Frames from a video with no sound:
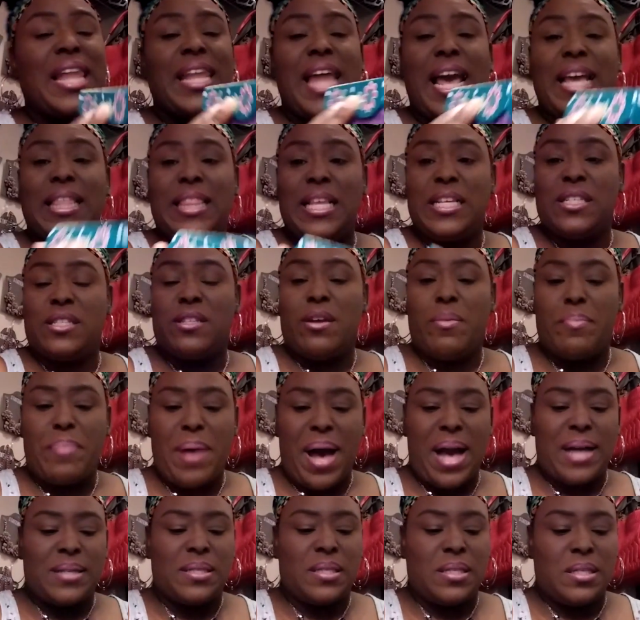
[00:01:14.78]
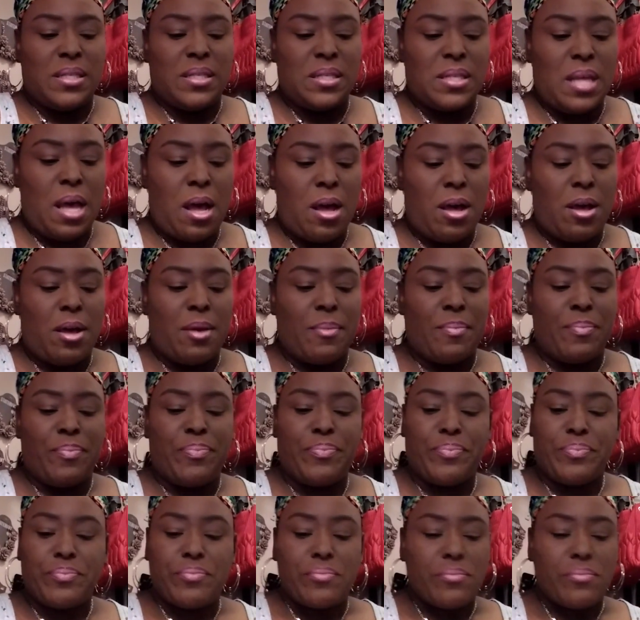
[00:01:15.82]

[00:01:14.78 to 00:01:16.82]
like these little boxes. Nice